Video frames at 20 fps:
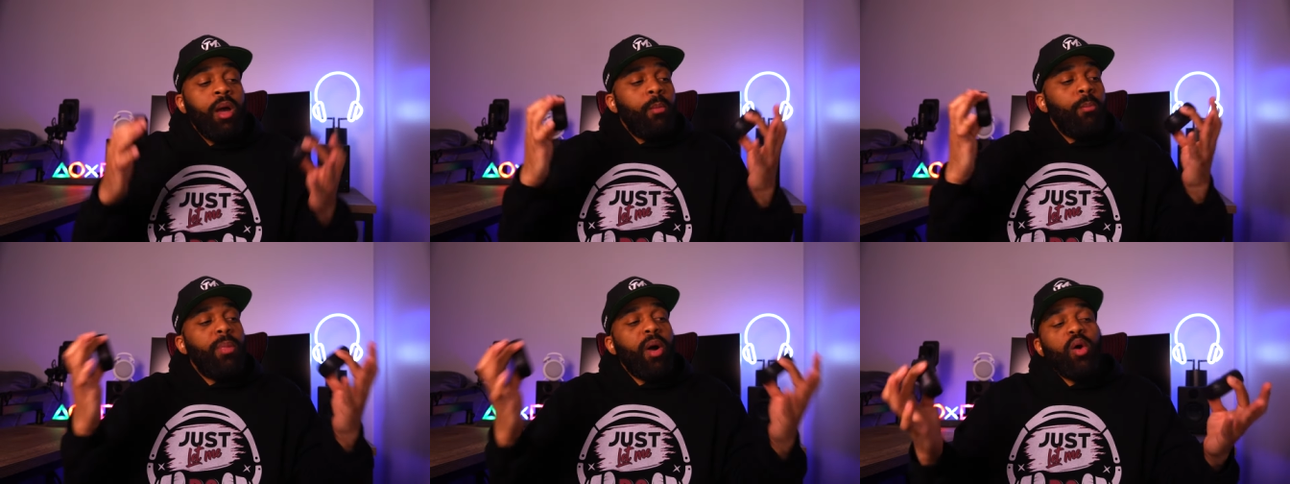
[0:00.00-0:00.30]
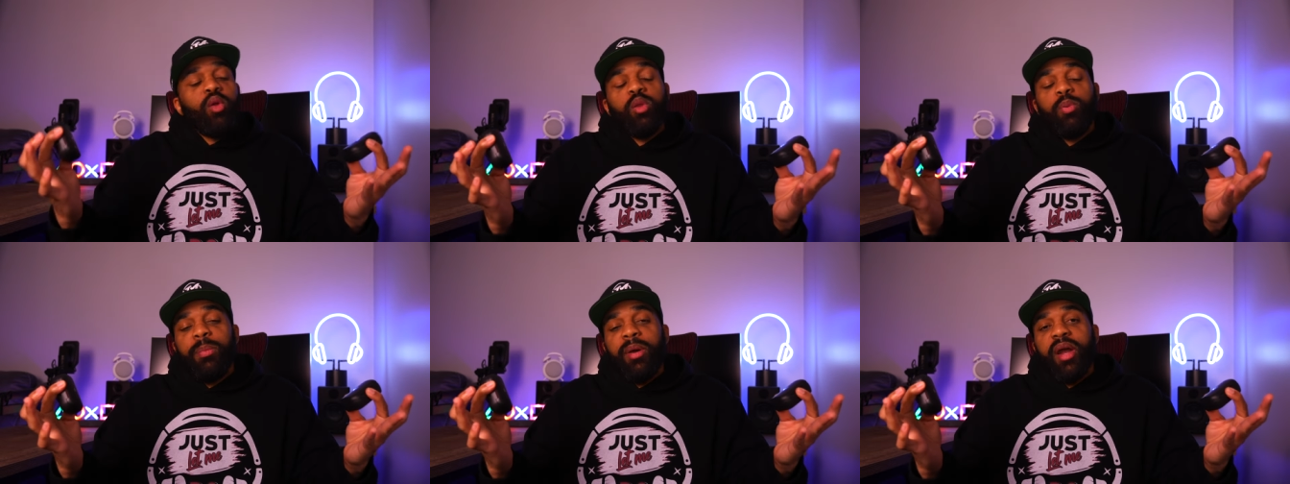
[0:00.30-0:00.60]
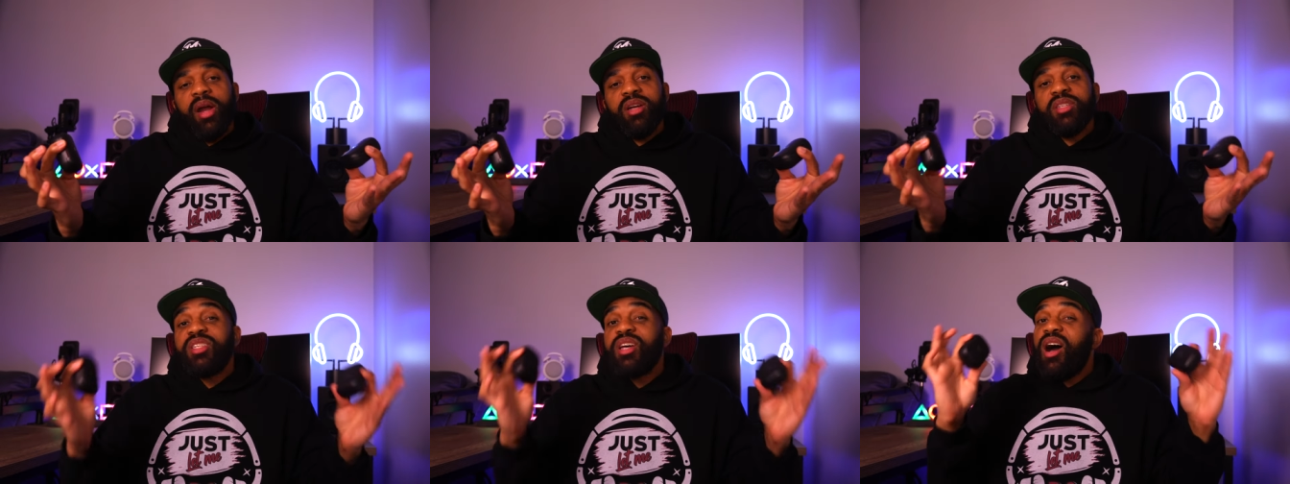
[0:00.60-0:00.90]
both
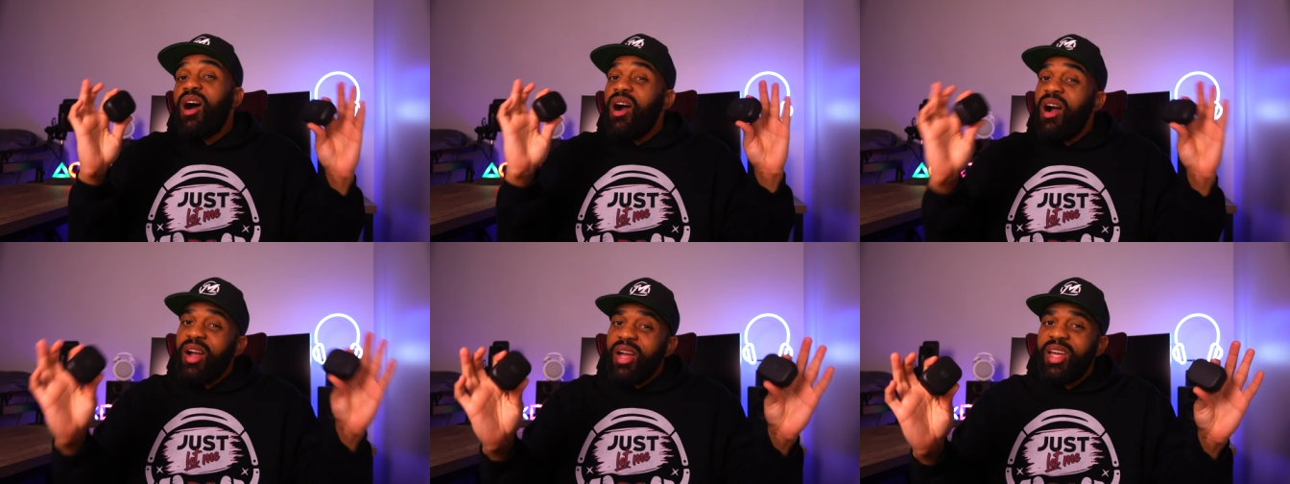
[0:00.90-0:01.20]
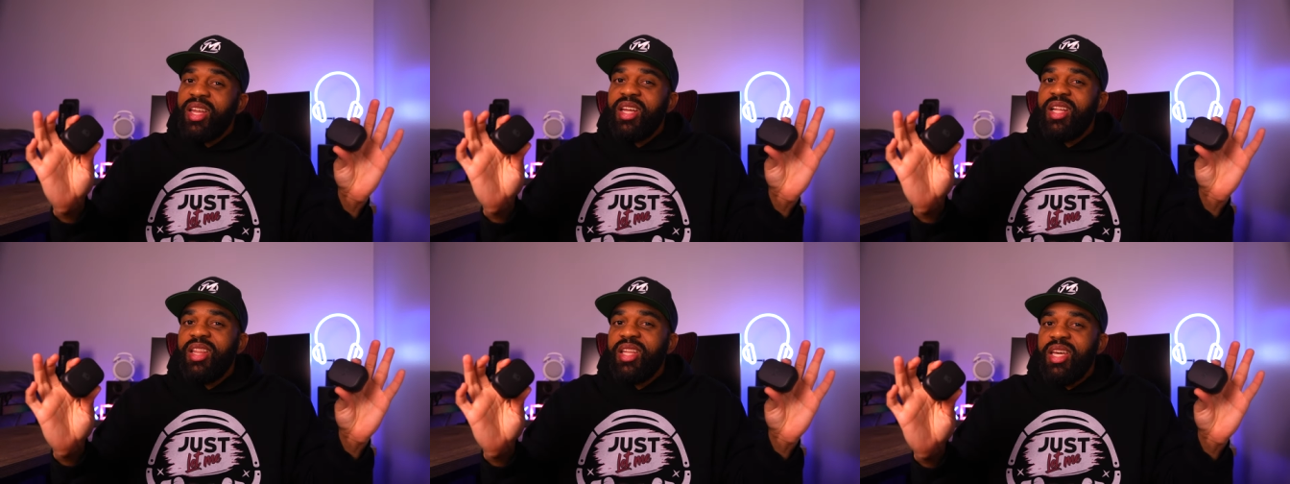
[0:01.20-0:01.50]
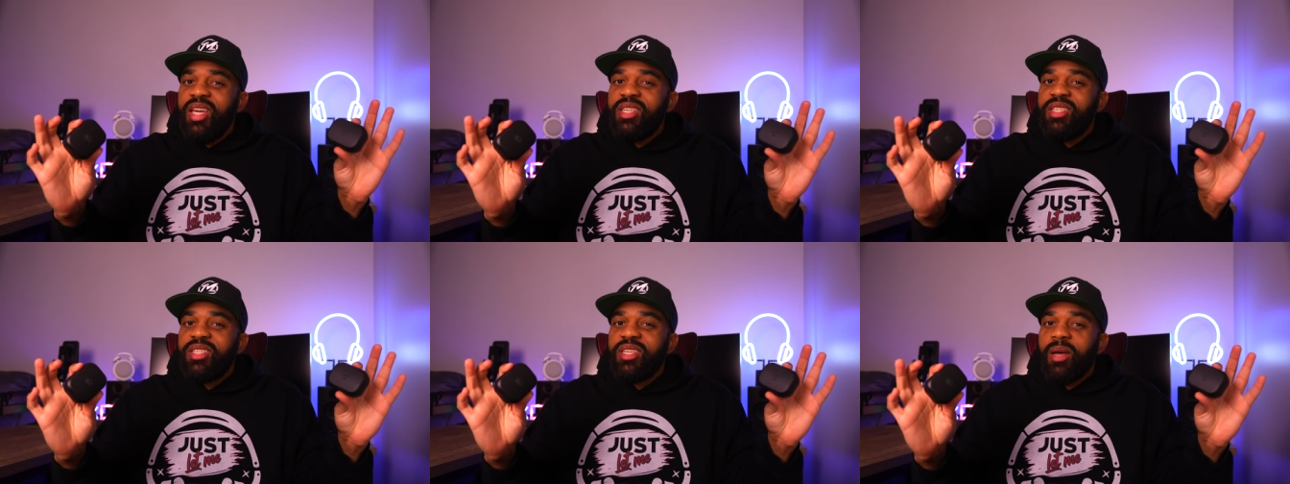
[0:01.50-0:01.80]
pairs are gonna
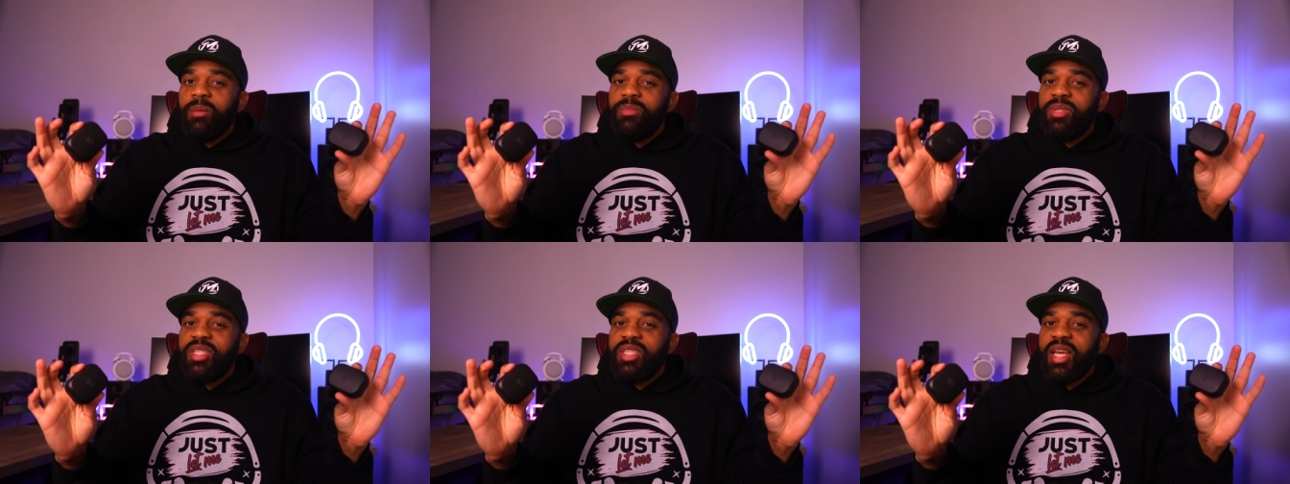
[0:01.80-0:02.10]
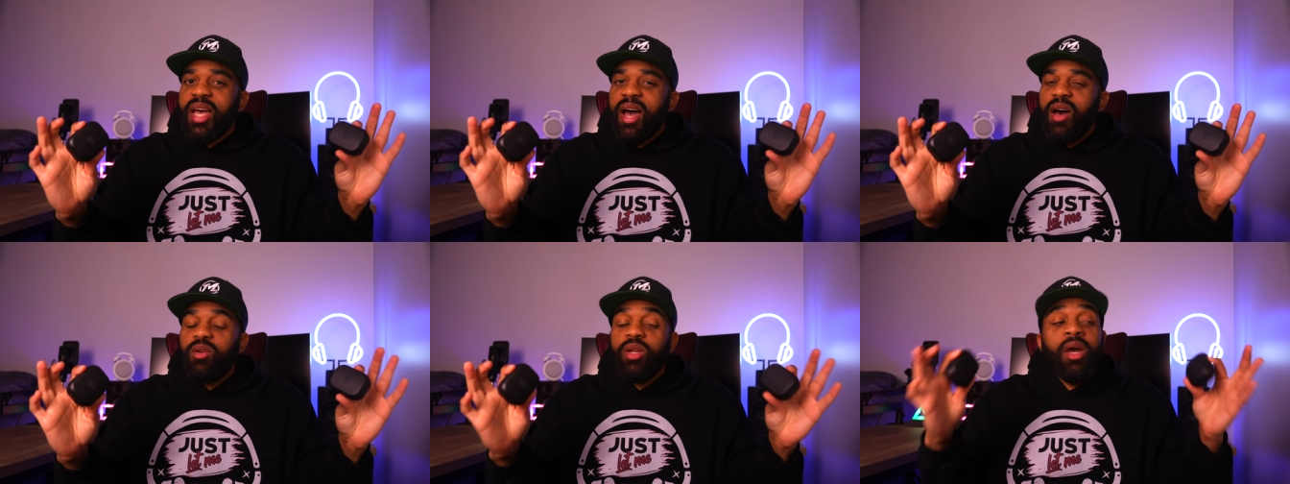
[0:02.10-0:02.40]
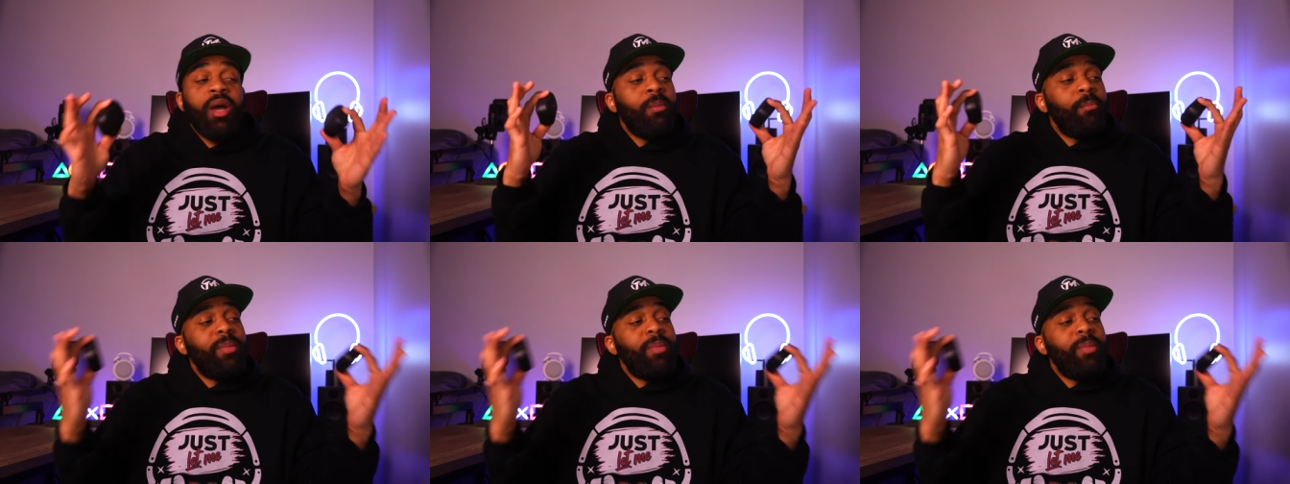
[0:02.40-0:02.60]
leak some sound,